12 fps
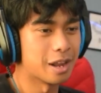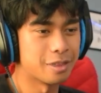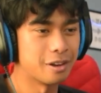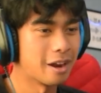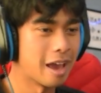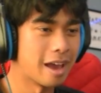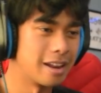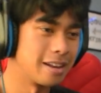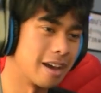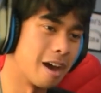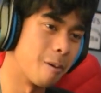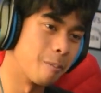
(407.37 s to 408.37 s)
I thought I had it
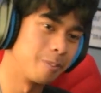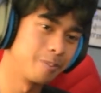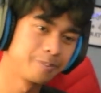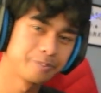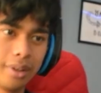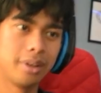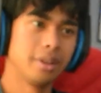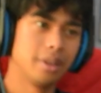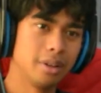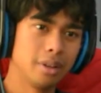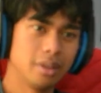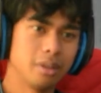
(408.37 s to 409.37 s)
down.
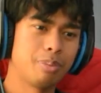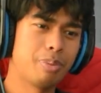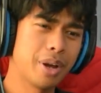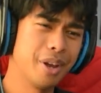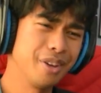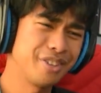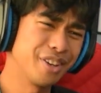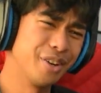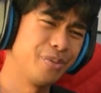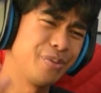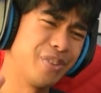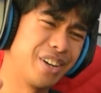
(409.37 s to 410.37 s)
What
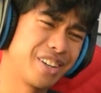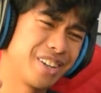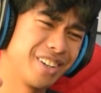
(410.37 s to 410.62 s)
the fuck?